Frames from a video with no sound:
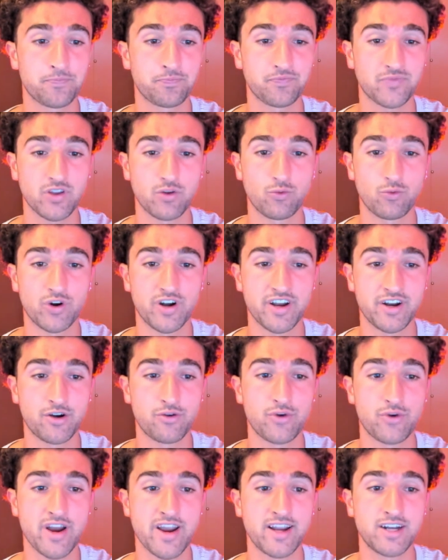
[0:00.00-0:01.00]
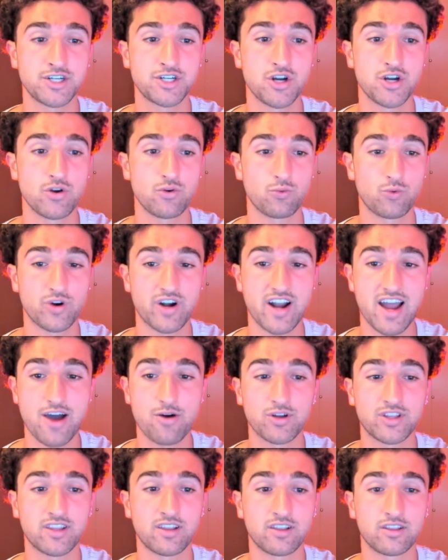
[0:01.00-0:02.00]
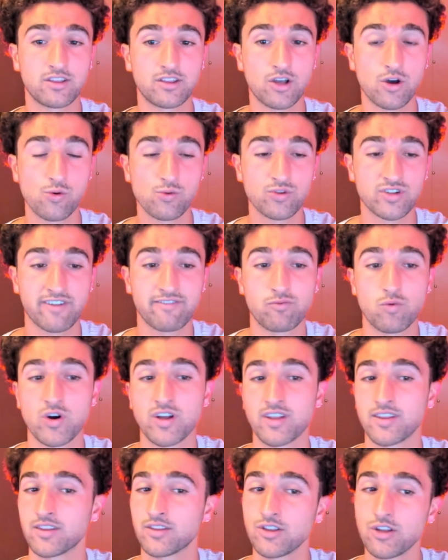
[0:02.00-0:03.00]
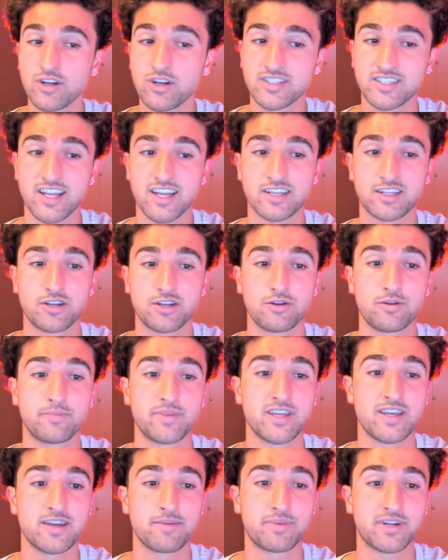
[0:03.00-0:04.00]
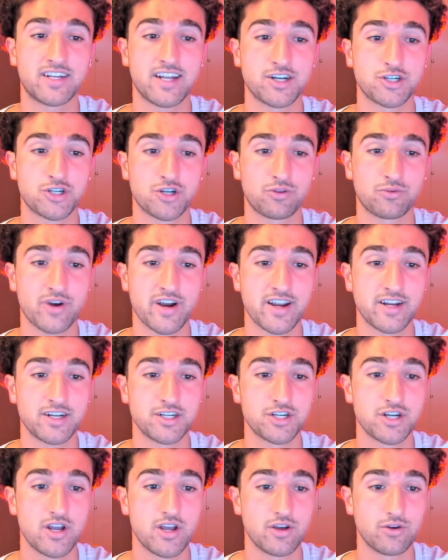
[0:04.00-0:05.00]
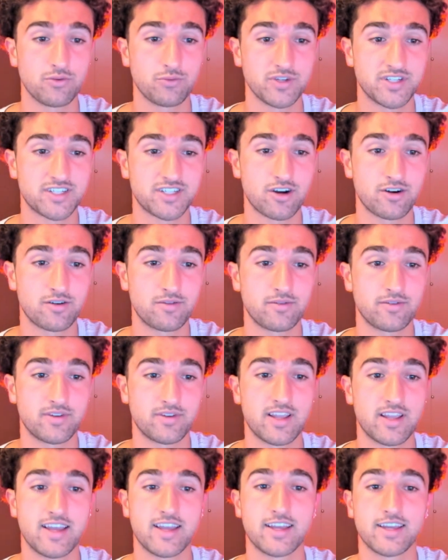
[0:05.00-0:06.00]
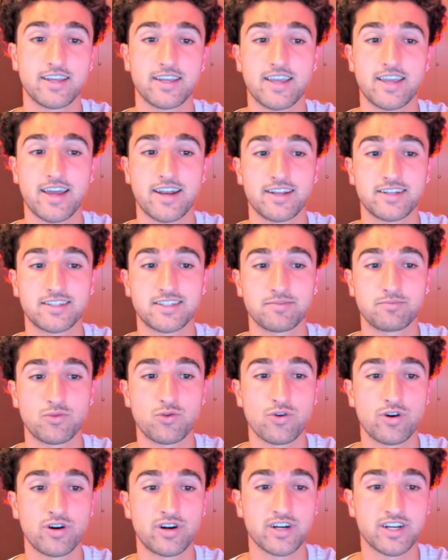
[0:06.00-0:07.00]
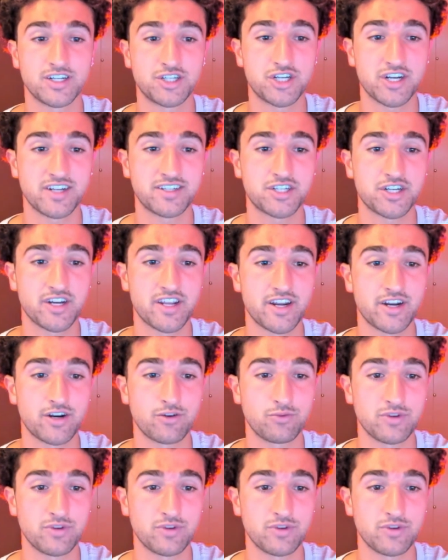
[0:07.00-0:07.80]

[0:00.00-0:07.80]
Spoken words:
We're in a range. We're now at the lows of what looks like to be a potential range. We start getting some more congestion here.